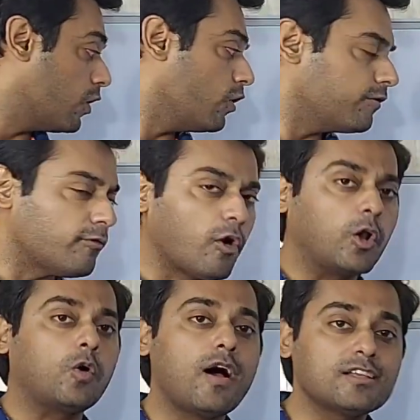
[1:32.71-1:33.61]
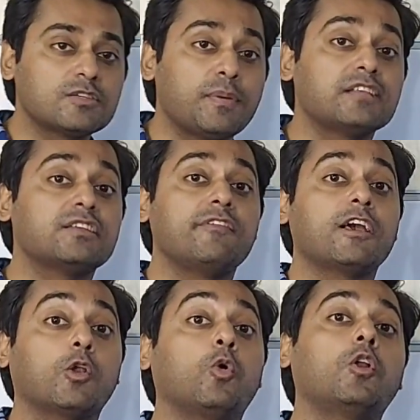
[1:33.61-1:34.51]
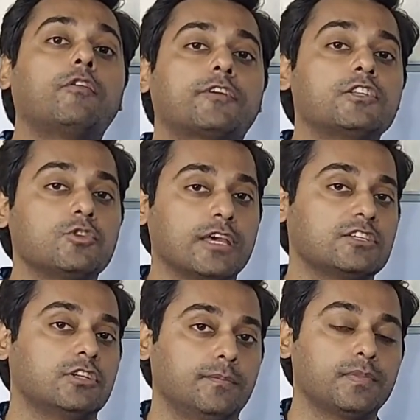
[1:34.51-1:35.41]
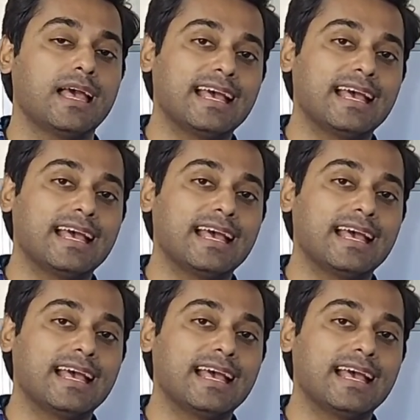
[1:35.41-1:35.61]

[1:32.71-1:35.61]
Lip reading: who follow a specific rule of conjugation.